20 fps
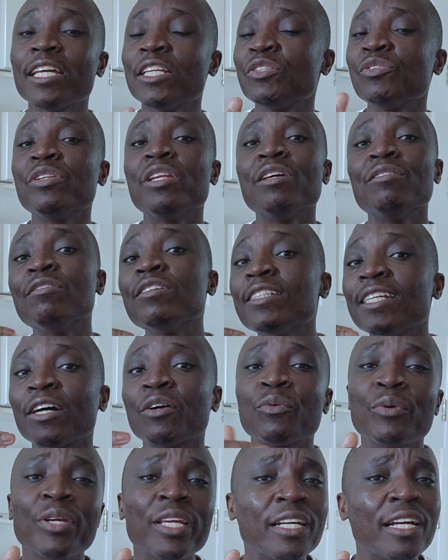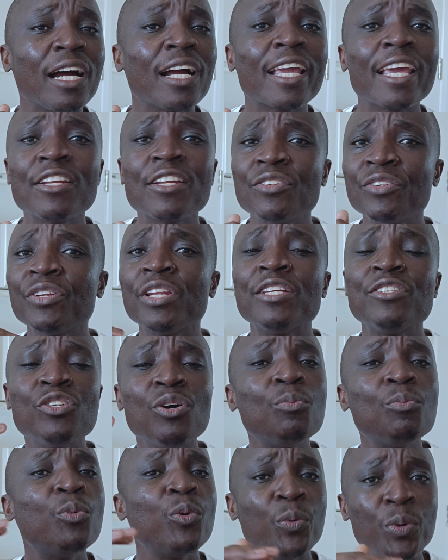get you the visa quicker, get you the
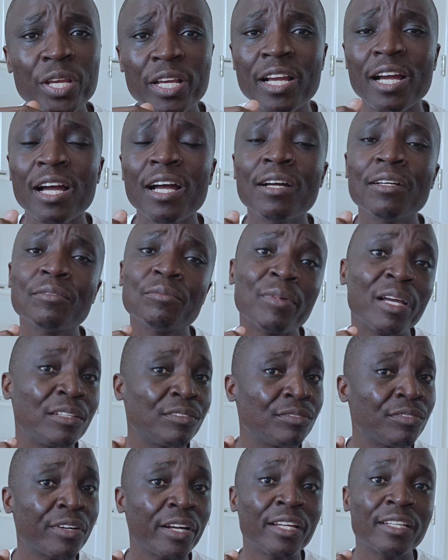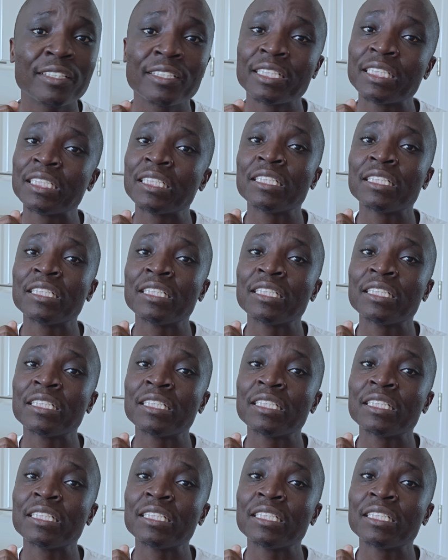job quicker, my friend,